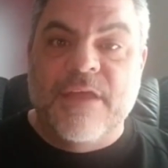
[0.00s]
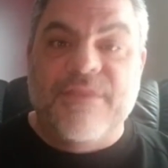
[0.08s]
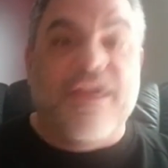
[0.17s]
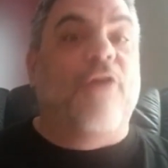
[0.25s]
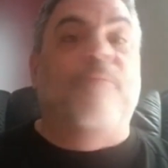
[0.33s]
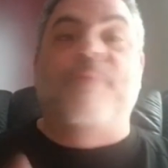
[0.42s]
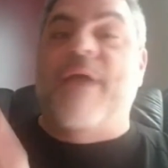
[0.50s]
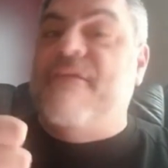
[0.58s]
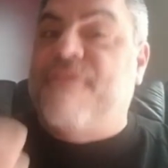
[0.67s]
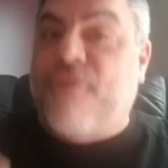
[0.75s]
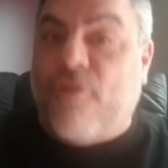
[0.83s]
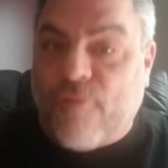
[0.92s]
They don't pay
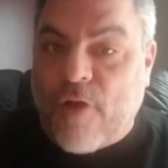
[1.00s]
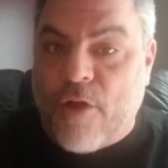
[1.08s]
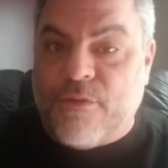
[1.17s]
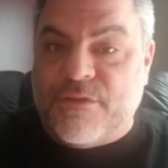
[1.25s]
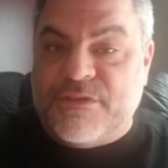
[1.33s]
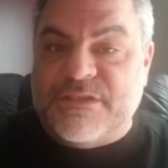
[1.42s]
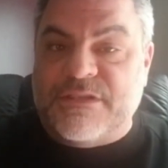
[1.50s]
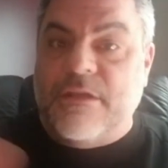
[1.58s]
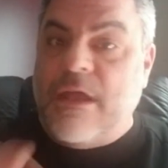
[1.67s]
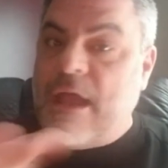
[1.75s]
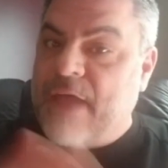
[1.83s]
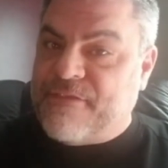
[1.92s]
for roads
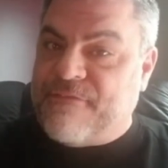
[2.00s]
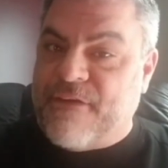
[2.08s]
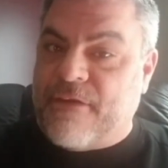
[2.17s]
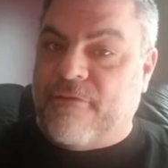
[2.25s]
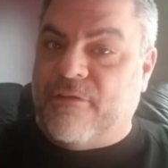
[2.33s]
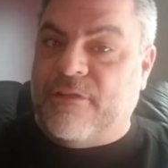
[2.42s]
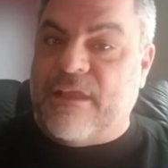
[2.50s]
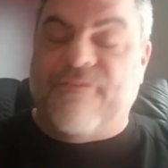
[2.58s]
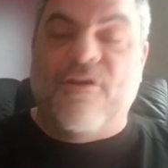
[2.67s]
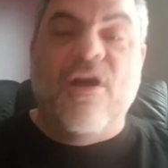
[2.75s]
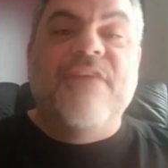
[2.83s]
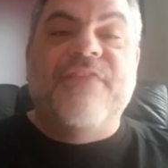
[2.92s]
at the federal level.